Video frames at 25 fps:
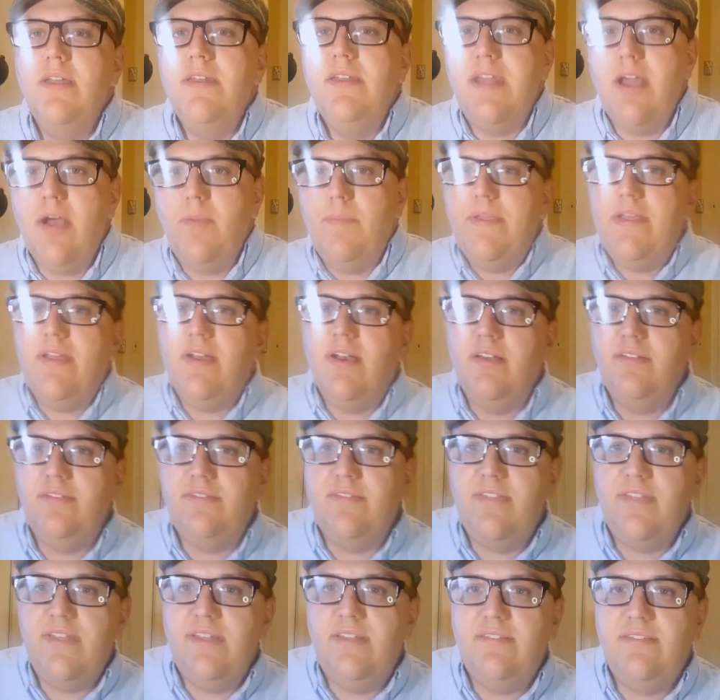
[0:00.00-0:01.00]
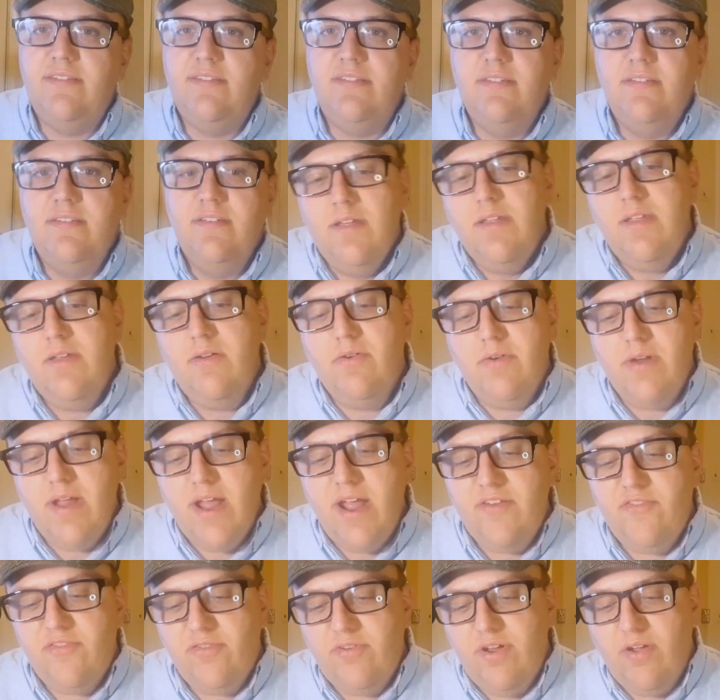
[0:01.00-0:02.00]
Now, because of this, you're
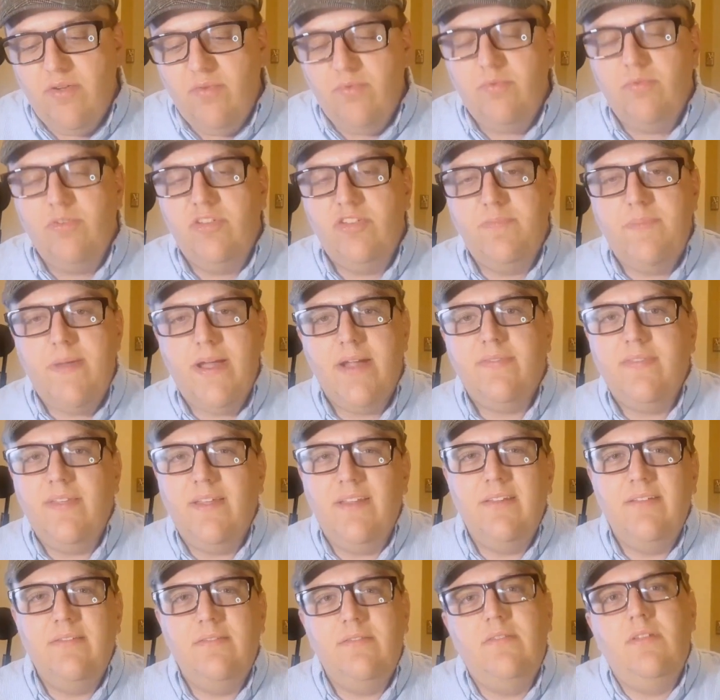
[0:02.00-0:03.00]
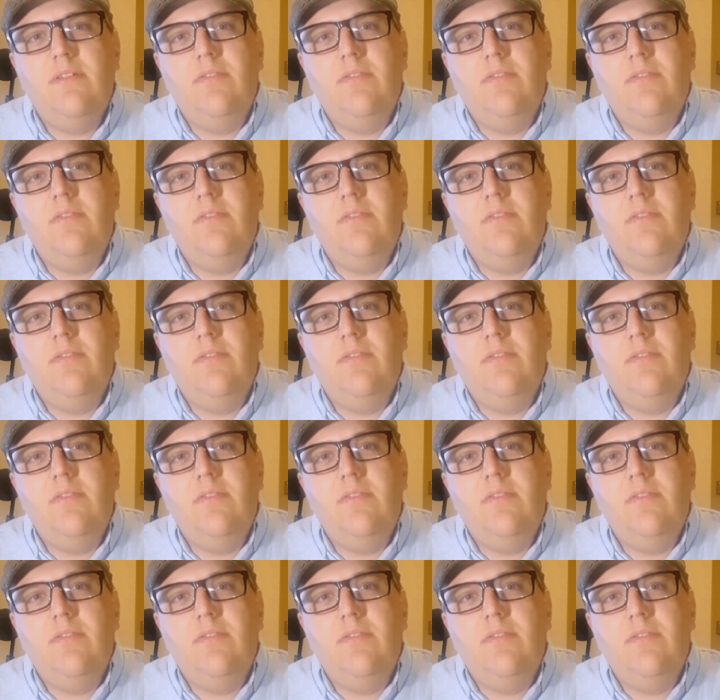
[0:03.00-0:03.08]
naturally going to expect that